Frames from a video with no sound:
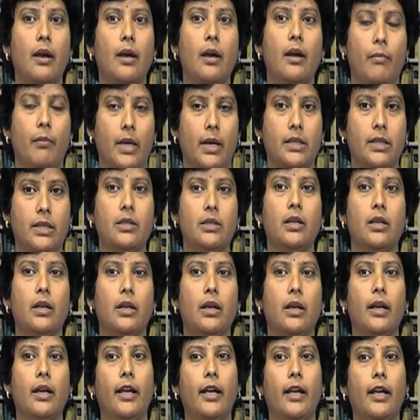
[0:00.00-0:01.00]
but
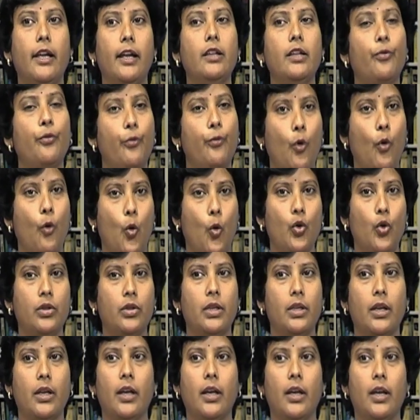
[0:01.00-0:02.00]
in the
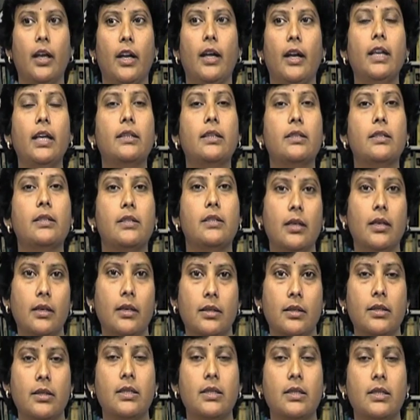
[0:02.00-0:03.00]
fourth it
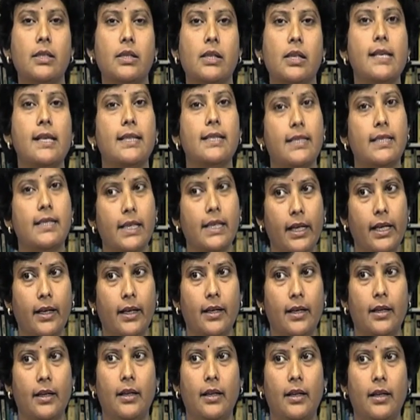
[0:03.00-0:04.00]
turns
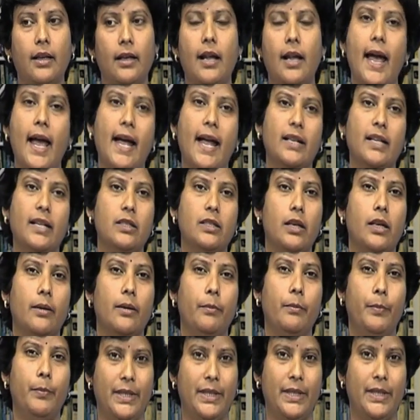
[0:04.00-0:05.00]
cynical and
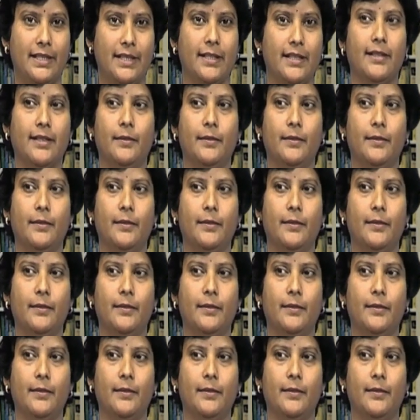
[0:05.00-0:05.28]
bitter.